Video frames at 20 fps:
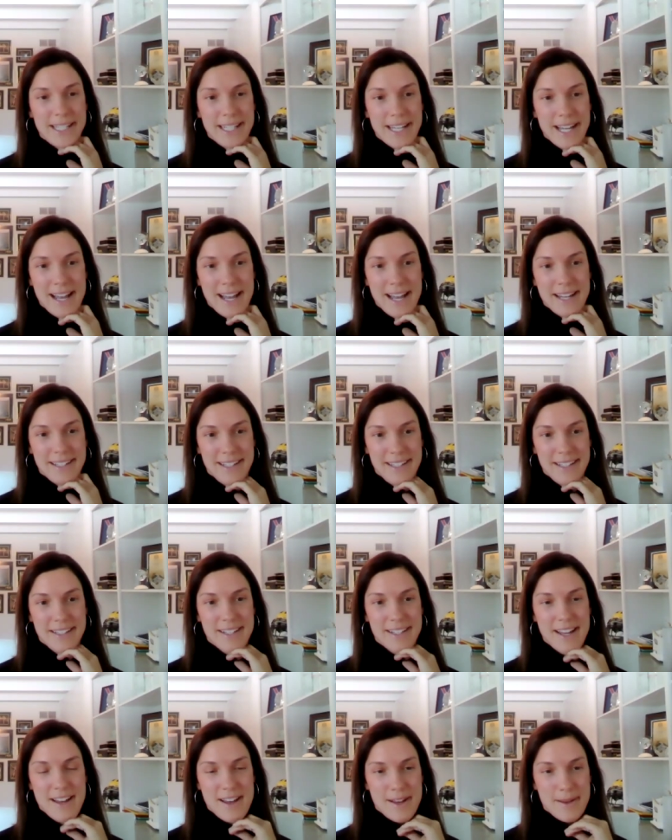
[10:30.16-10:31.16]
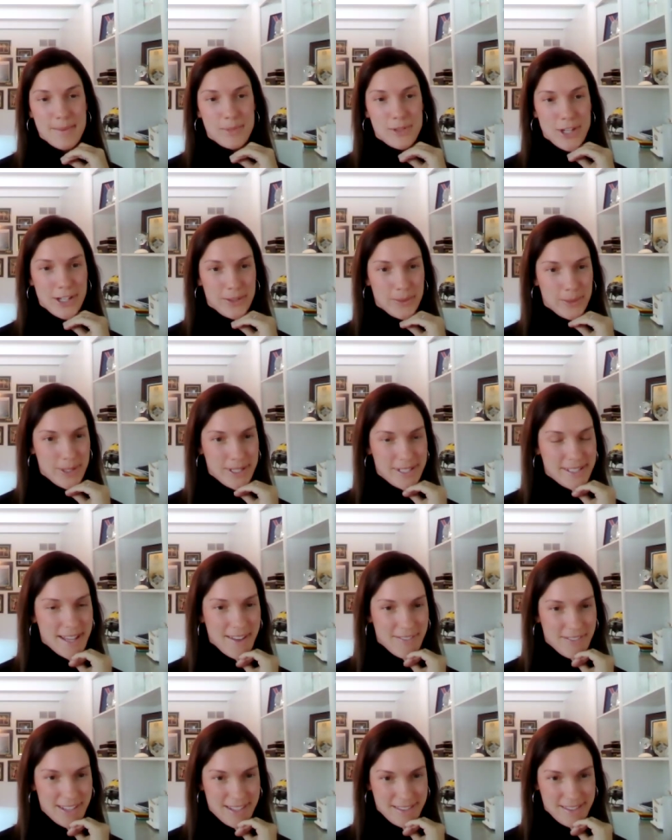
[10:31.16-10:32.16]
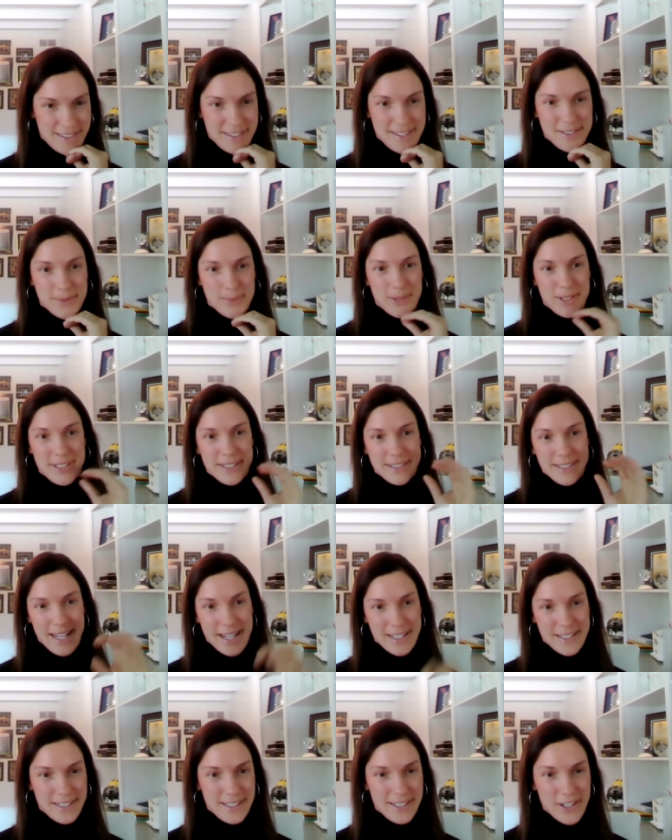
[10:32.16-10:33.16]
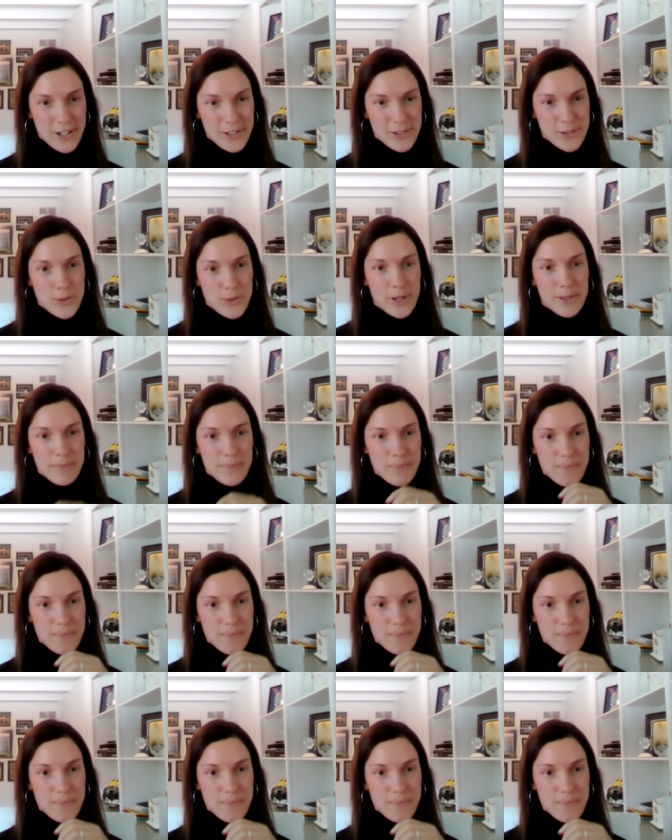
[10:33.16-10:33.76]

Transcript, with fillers: got it um, January seventh is when it landed in our store.